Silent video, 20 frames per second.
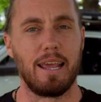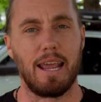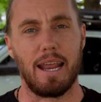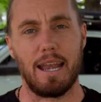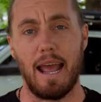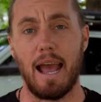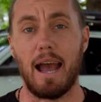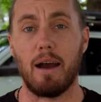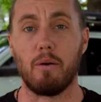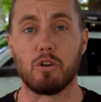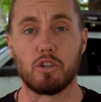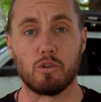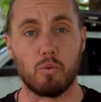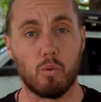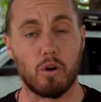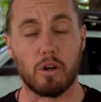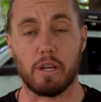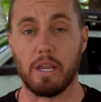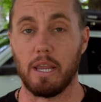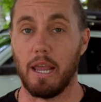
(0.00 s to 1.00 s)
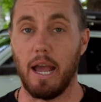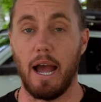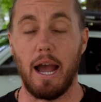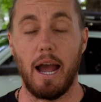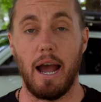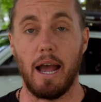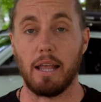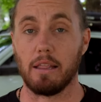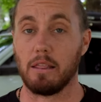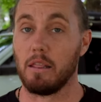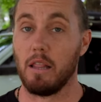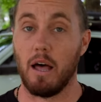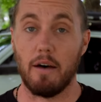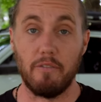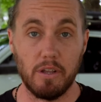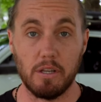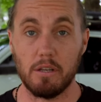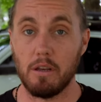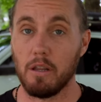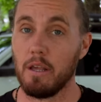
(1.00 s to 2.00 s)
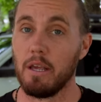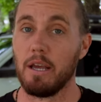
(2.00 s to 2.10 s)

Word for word: and how it's working. I, I love it.